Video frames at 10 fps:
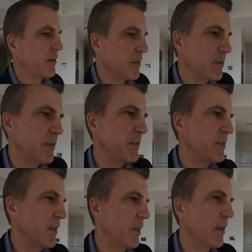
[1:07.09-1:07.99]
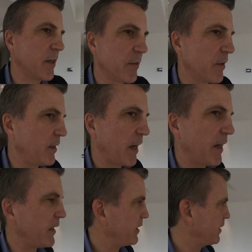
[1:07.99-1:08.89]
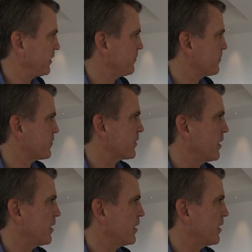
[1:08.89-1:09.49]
This is the dining